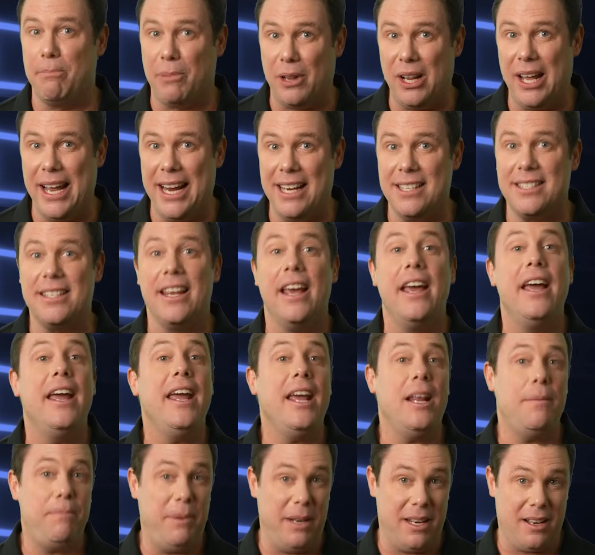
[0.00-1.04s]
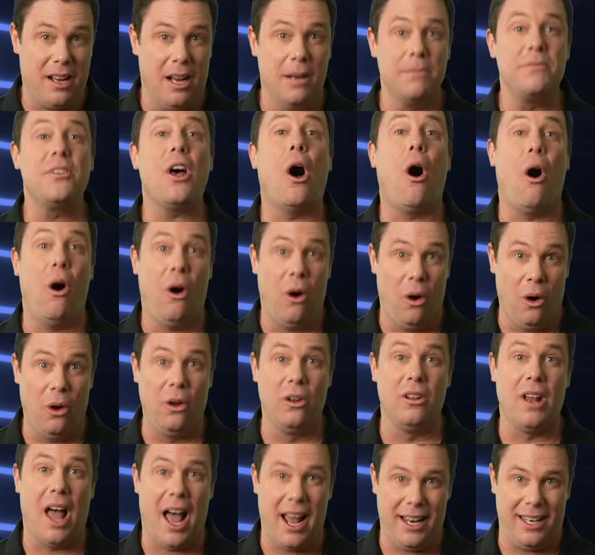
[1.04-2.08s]
place, it becomes a
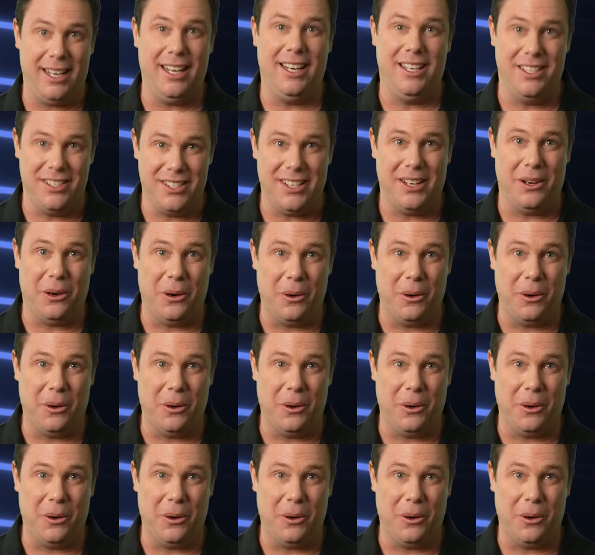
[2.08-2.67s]
whole lot easier.